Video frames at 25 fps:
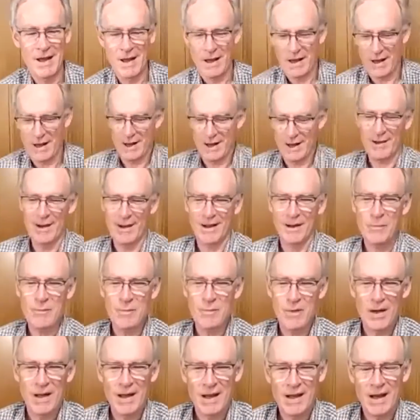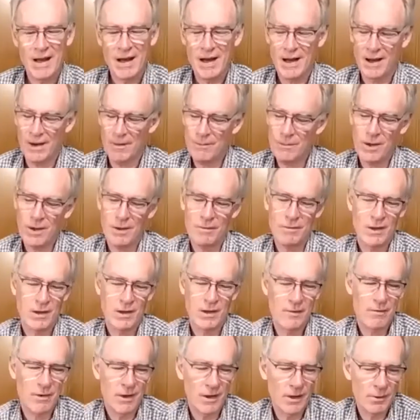Anyway, a
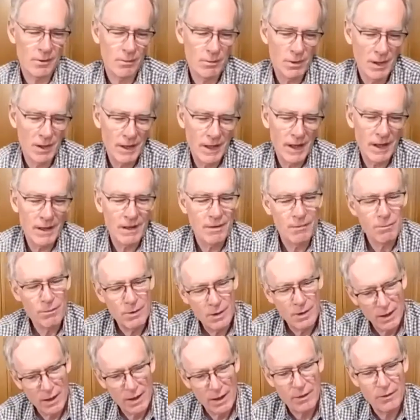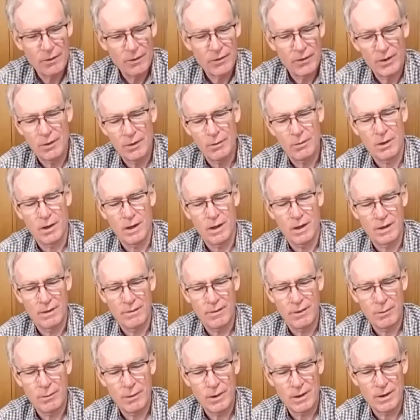very, very good wine and a really interesting wine. And if
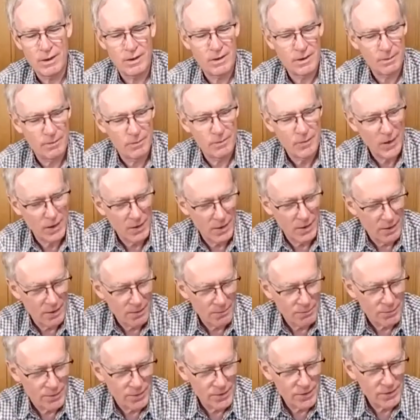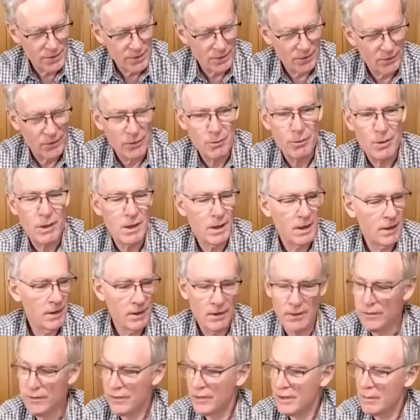you wanted to produce a wine
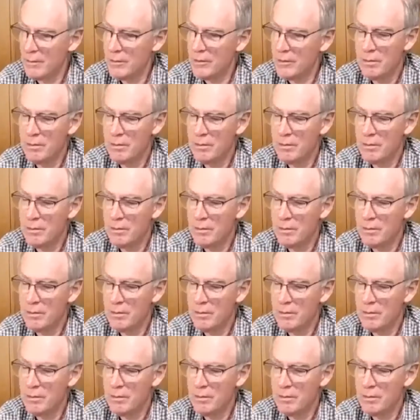that stumps